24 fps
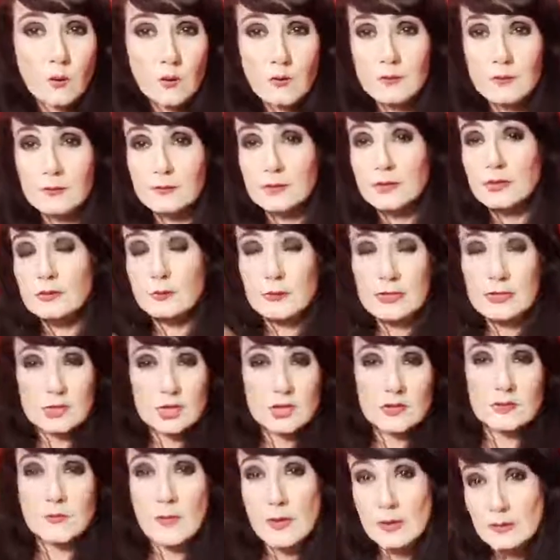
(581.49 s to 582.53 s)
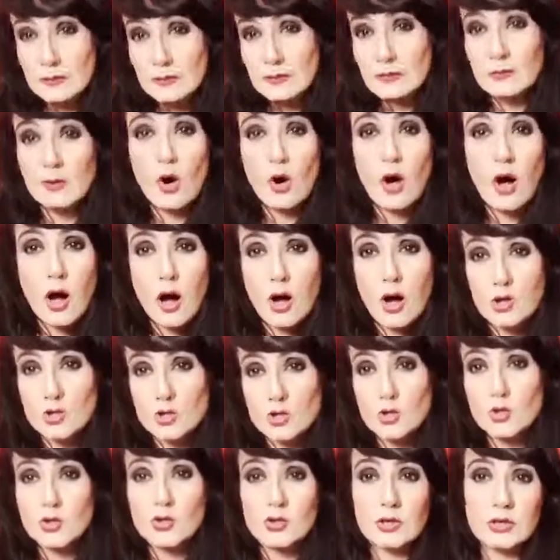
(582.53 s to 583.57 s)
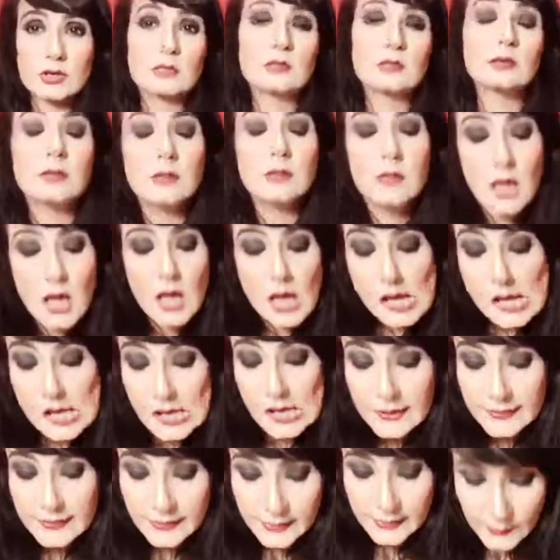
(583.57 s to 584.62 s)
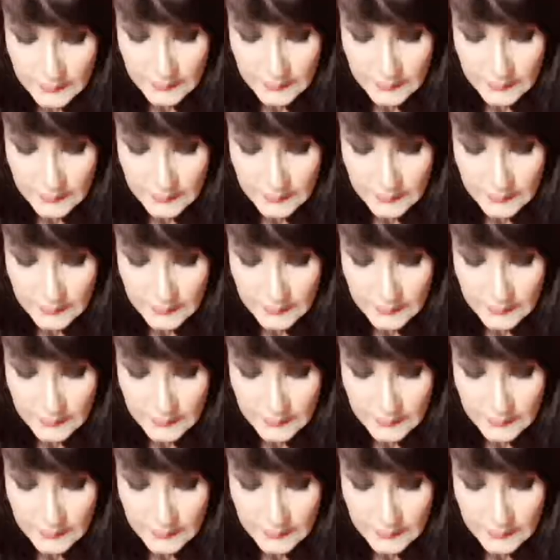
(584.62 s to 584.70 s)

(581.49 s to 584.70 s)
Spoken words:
or be judgmental or harsh or critical, then no,